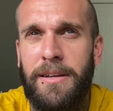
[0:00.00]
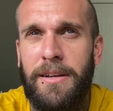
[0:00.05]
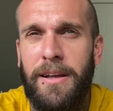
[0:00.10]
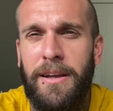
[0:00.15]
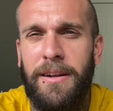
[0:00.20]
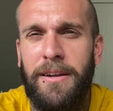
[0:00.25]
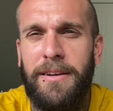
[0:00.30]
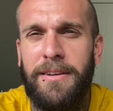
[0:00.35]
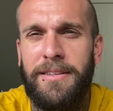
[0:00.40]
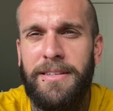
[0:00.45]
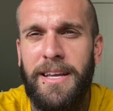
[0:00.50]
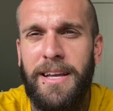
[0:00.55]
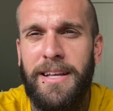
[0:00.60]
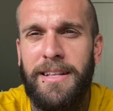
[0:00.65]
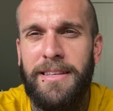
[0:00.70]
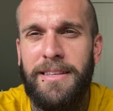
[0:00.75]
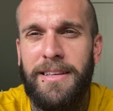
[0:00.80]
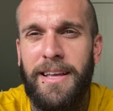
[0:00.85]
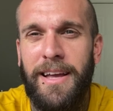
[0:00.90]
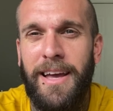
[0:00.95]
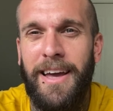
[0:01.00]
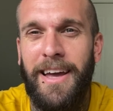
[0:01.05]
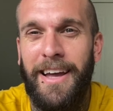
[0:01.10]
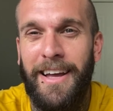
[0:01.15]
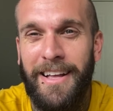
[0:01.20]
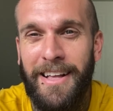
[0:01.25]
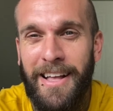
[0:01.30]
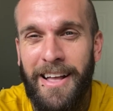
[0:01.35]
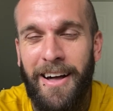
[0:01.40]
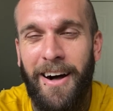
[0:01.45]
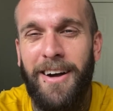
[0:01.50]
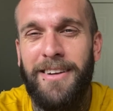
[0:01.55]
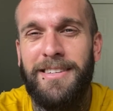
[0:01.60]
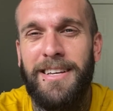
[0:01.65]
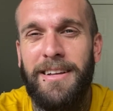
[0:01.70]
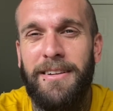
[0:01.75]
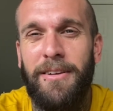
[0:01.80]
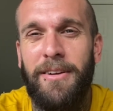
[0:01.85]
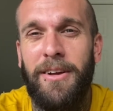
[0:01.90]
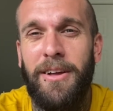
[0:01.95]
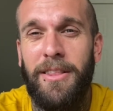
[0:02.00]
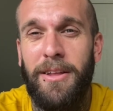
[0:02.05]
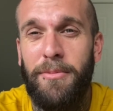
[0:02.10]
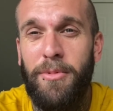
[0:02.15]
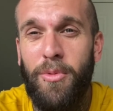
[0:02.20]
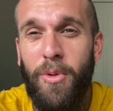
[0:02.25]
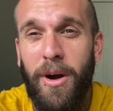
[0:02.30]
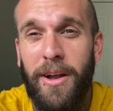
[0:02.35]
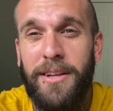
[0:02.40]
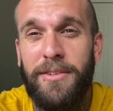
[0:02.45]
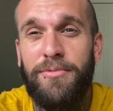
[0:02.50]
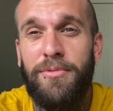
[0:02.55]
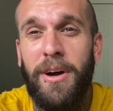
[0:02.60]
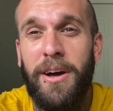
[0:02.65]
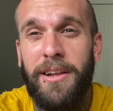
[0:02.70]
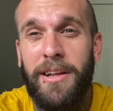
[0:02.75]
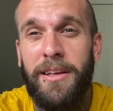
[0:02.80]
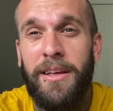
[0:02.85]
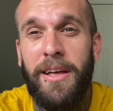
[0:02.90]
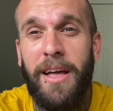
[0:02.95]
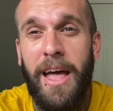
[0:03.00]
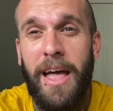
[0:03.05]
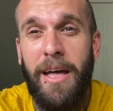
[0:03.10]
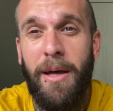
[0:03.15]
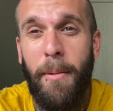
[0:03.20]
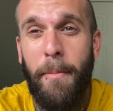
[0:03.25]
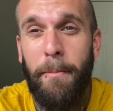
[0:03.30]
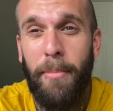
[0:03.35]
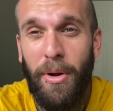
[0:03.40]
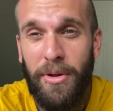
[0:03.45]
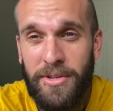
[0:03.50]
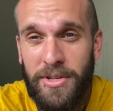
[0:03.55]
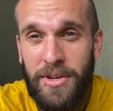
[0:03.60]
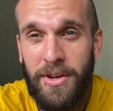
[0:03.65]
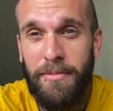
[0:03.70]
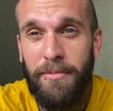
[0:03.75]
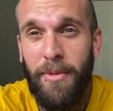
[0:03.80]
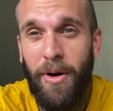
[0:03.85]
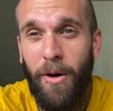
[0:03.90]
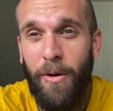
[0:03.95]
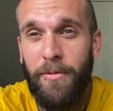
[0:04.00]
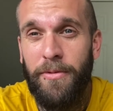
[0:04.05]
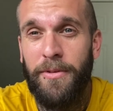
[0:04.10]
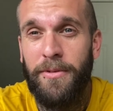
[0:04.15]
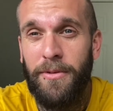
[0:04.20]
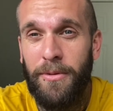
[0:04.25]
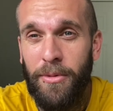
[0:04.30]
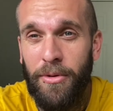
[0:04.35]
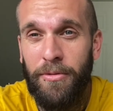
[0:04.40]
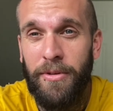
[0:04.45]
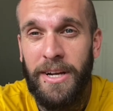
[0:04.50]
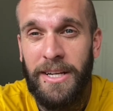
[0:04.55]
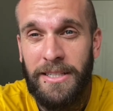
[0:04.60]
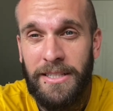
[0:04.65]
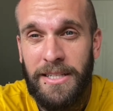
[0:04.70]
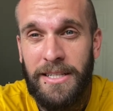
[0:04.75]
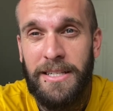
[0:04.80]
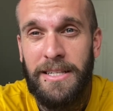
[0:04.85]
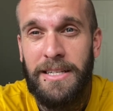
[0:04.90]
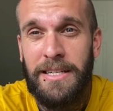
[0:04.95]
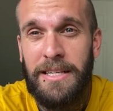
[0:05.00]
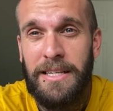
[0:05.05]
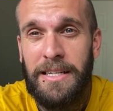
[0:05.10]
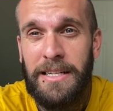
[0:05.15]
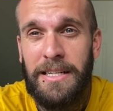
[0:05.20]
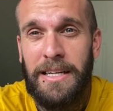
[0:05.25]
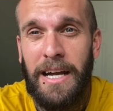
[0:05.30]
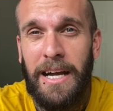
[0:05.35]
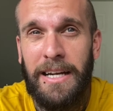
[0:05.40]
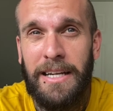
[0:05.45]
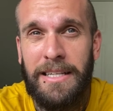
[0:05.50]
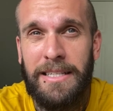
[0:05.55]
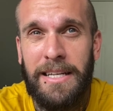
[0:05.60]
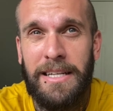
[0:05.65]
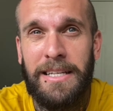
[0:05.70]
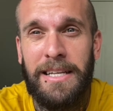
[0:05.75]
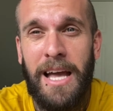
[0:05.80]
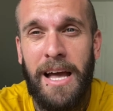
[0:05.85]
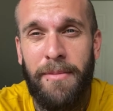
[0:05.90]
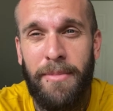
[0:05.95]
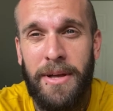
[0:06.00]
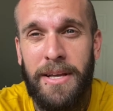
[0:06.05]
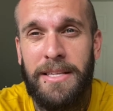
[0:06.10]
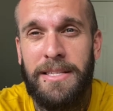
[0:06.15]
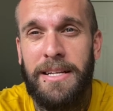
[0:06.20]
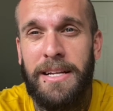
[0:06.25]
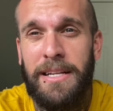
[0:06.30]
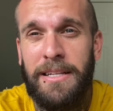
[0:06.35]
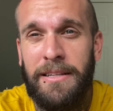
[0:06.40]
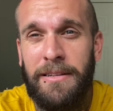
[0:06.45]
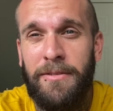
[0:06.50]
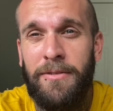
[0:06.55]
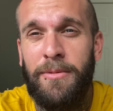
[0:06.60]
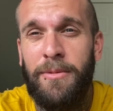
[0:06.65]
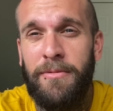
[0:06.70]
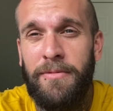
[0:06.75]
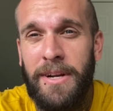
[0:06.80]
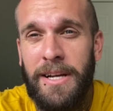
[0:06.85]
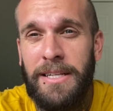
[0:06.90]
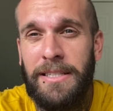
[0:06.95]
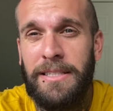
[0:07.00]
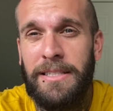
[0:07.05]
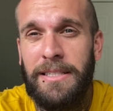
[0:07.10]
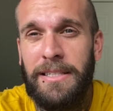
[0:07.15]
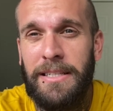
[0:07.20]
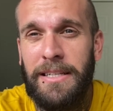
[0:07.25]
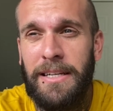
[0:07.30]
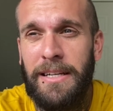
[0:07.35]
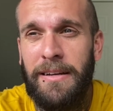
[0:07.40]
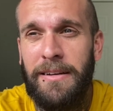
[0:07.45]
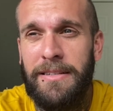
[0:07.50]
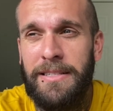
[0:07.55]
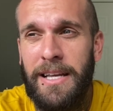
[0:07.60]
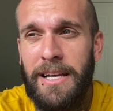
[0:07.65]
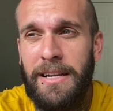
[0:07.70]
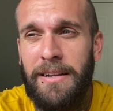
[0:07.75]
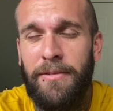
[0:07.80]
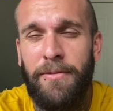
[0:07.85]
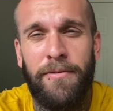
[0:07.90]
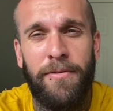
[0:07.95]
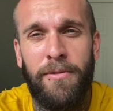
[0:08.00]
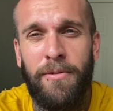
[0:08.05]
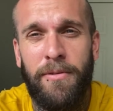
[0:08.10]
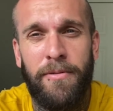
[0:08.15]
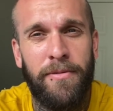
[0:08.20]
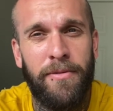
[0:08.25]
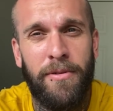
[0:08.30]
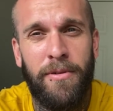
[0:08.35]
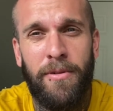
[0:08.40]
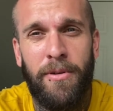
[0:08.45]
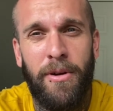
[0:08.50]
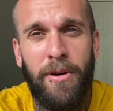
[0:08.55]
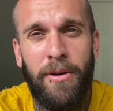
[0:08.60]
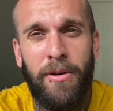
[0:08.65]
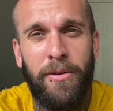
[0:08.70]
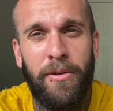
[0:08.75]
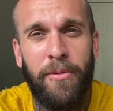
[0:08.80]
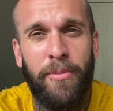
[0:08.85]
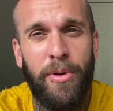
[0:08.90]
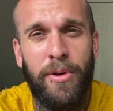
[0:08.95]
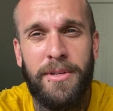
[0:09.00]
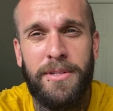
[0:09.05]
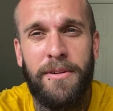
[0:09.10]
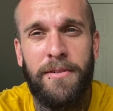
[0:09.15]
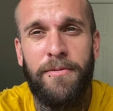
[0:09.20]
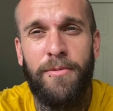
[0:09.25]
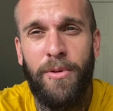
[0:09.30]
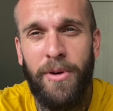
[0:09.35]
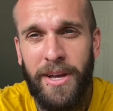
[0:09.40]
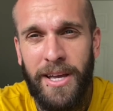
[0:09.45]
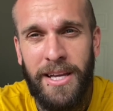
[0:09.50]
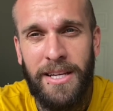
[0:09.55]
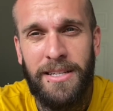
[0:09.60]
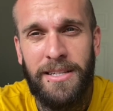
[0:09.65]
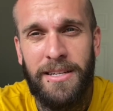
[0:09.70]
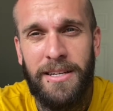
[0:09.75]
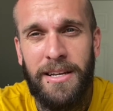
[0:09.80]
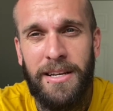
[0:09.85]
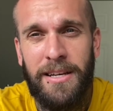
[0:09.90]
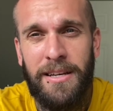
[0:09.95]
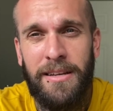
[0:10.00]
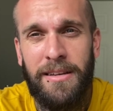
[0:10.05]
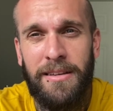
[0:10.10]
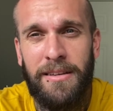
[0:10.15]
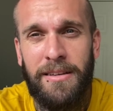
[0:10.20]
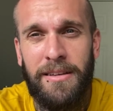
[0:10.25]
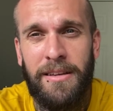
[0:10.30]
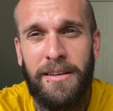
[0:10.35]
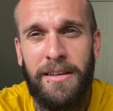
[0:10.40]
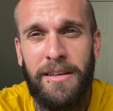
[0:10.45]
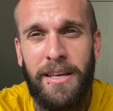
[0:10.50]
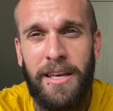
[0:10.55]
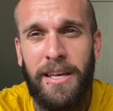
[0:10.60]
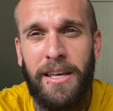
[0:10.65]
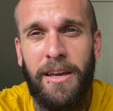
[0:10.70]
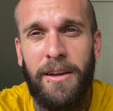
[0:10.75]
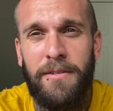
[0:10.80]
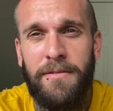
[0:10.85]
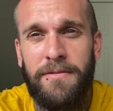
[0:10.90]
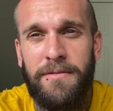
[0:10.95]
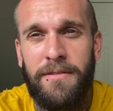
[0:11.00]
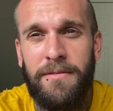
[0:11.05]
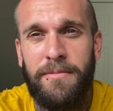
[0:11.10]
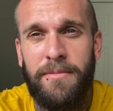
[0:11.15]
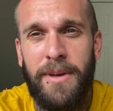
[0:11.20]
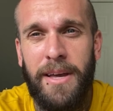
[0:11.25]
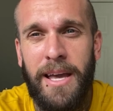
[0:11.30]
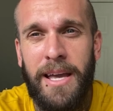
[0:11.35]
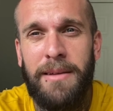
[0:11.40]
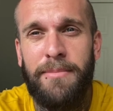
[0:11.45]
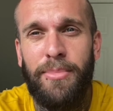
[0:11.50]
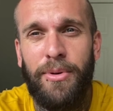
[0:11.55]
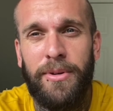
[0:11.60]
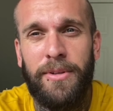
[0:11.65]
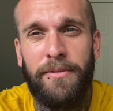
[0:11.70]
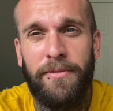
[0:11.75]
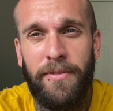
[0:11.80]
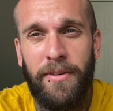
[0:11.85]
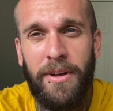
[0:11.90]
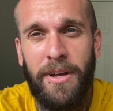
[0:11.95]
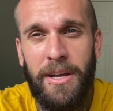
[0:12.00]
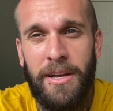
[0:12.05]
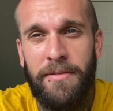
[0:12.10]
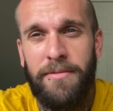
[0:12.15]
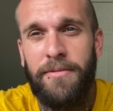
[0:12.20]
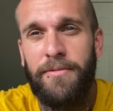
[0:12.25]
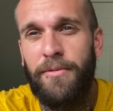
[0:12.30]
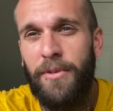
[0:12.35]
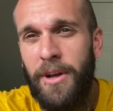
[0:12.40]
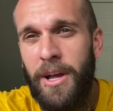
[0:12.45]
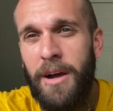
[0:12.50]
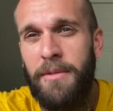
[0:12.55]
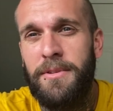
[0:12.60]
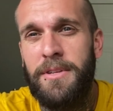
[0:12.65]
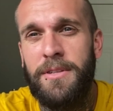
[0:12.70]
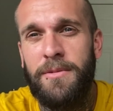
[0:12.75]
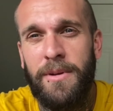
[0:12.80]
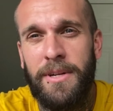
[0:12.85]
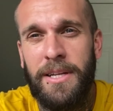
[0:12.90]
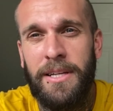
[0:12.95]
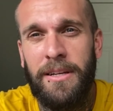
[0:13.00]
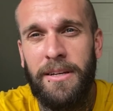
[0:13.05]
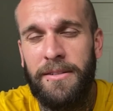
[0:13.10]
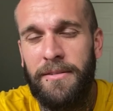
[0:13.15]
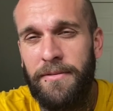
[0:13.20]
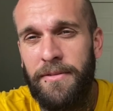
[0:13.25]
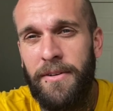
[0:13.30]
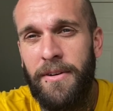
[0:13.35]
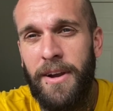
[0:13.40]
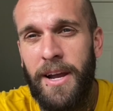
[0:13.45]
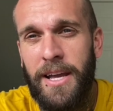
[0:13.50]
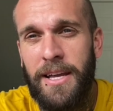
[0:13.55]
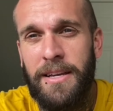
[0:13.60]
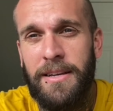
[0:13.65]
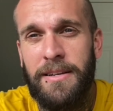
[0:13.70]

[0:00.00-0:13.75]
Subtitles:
And I said, number one, it's right at the bottom of the normal range. And he said, yeah, but it's still in the normal range. And I said, for a person of what age? It goes from 8.5 right up to 29, 30.